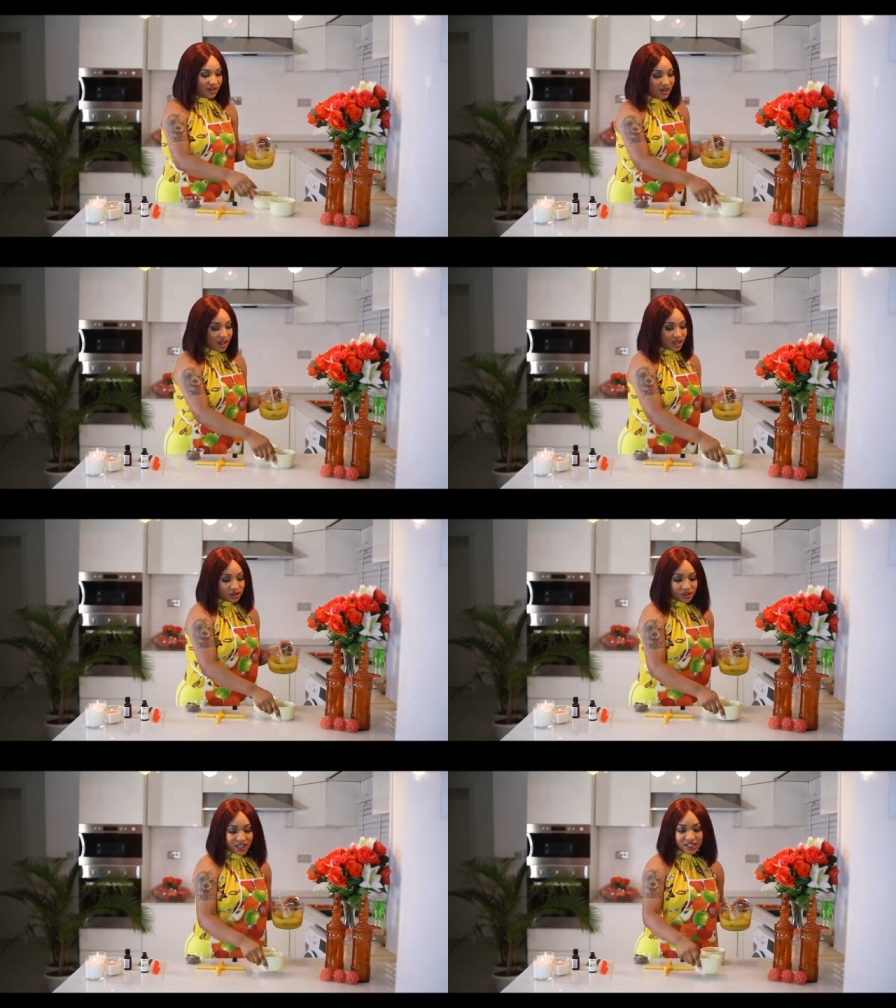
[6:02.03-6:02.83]
now.
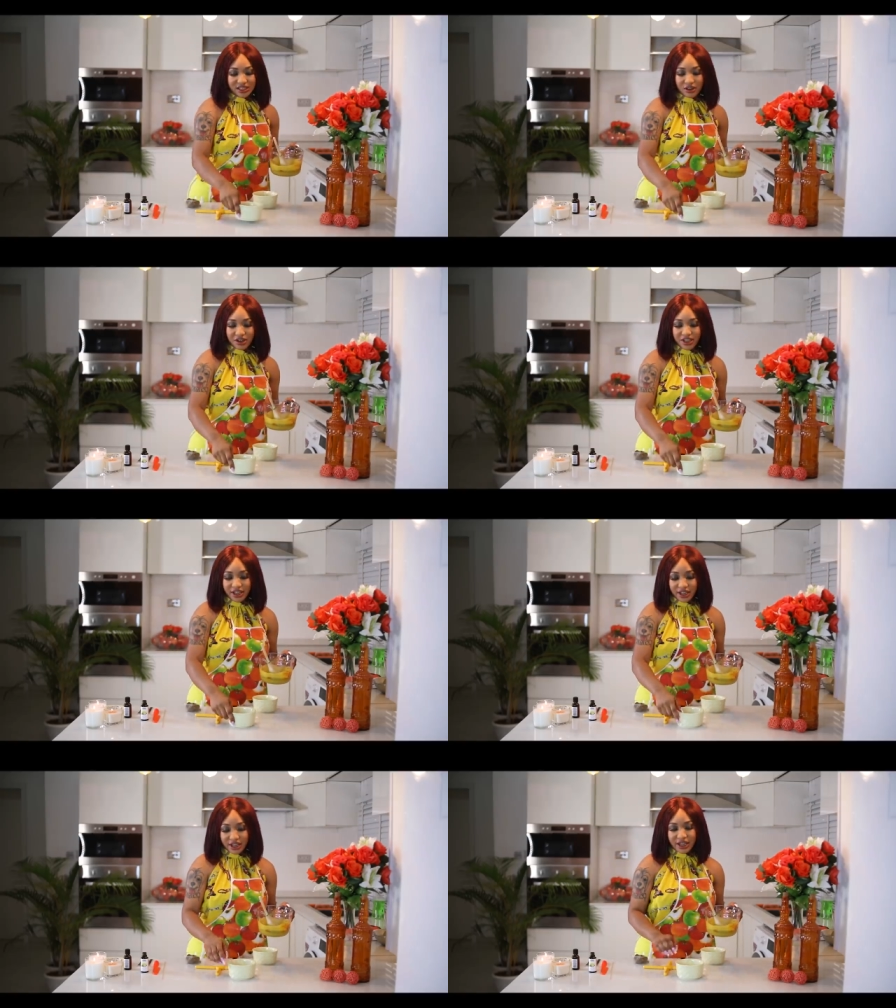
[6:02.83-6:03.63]
So this is
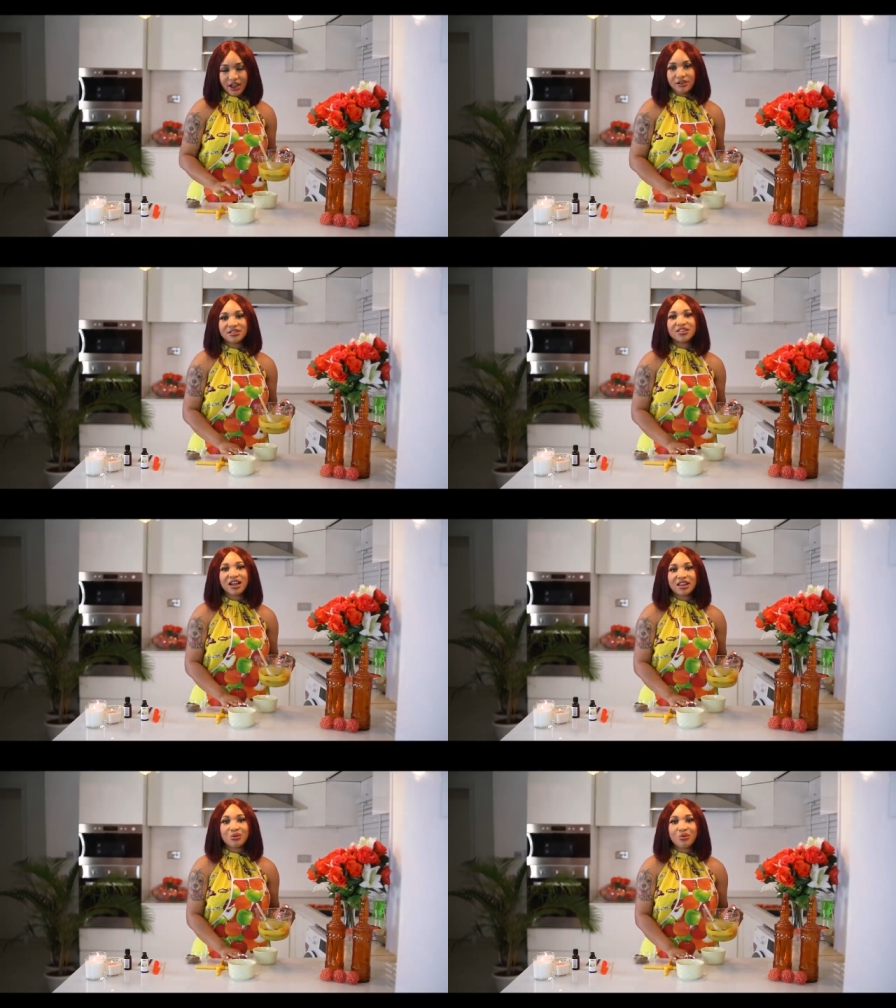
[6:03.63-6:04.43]
already a container
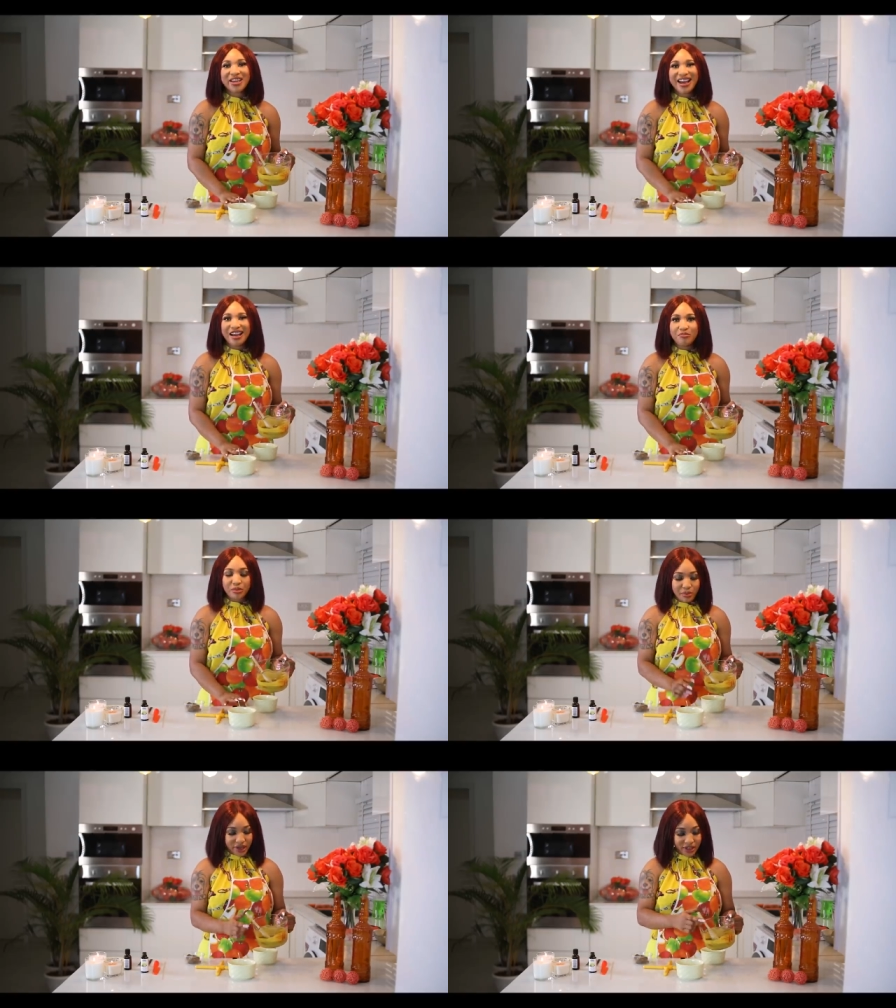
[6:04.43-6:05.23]
and a wick I have
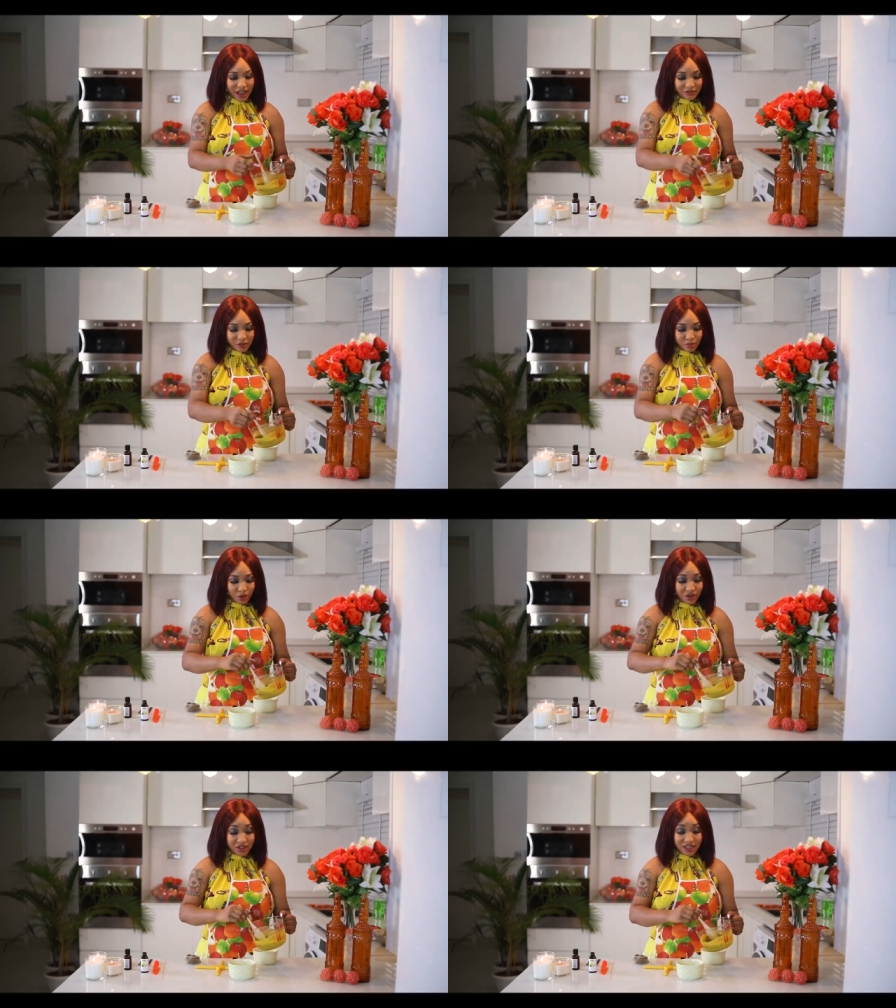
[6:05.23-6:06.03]
prepared. After
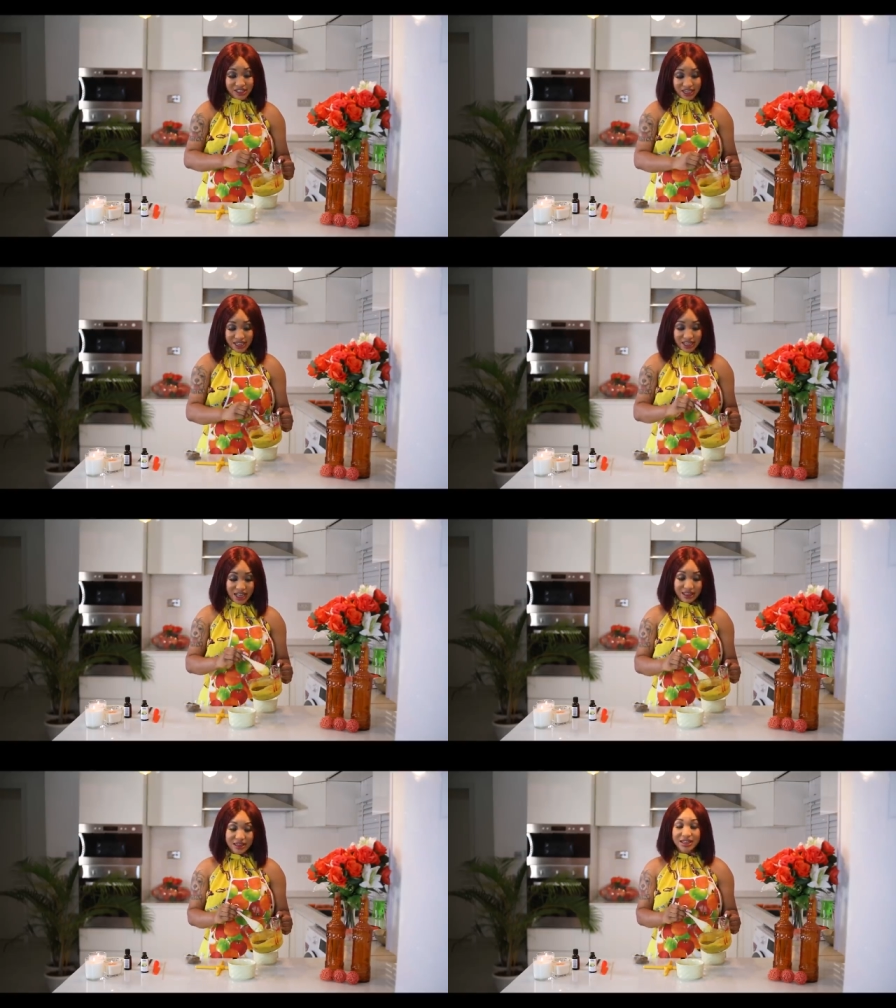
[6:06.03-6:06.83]
pouring this in
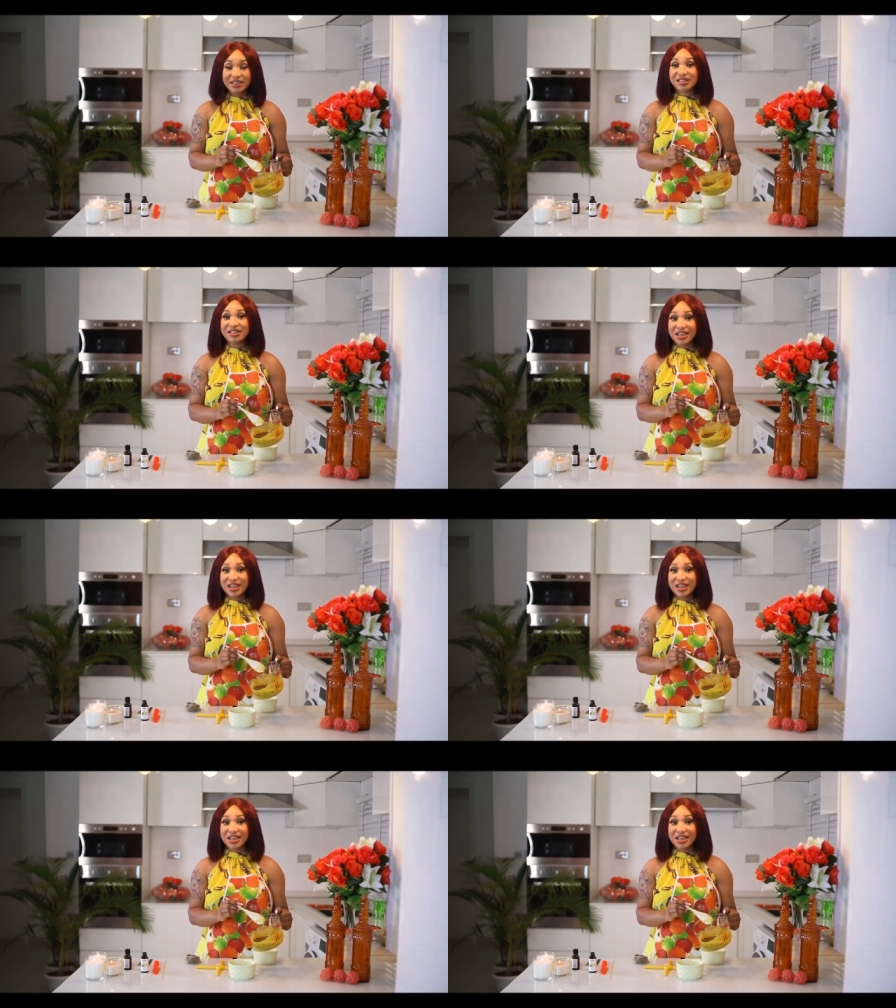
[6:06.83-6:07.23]
and this